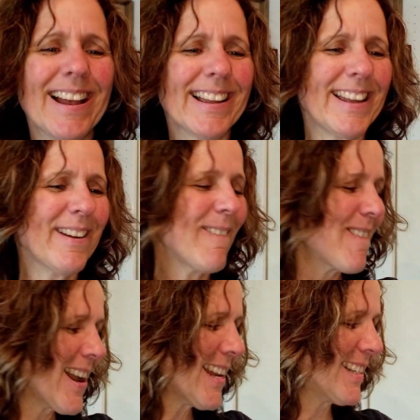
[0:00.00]
I can't
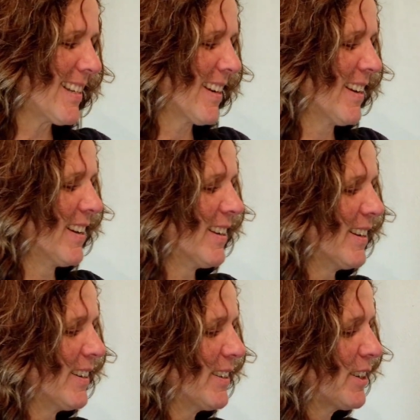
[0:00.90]
wait
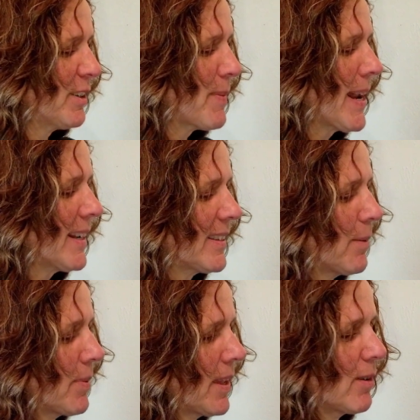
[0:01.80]
to make
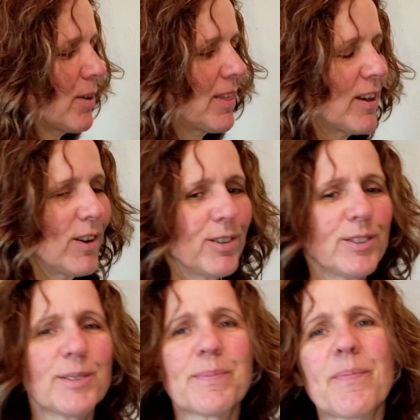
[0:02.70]
something with those.